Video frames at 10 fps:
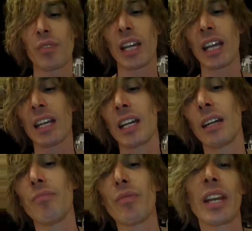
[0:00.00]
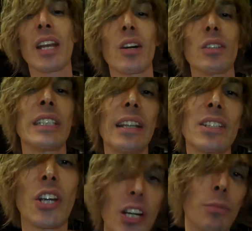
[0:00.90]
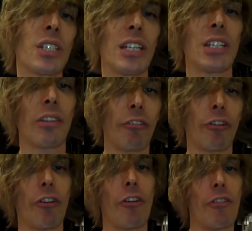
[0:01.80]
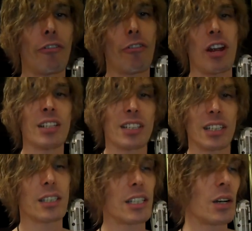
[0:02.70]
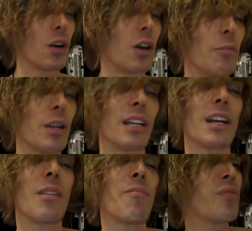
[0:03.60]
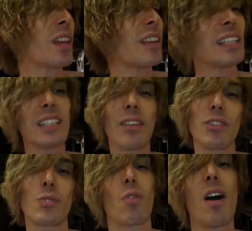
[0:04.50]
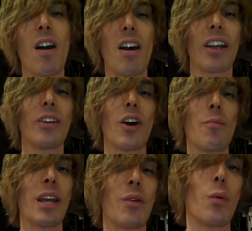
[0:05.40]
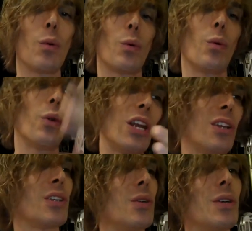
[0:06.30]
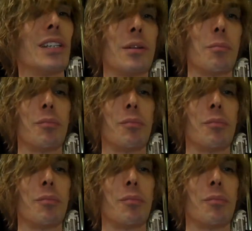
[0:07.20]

And, you know, take circumcision, for instance. You know, I mean, that stuff is wrong. You know, I mean, what are you doing to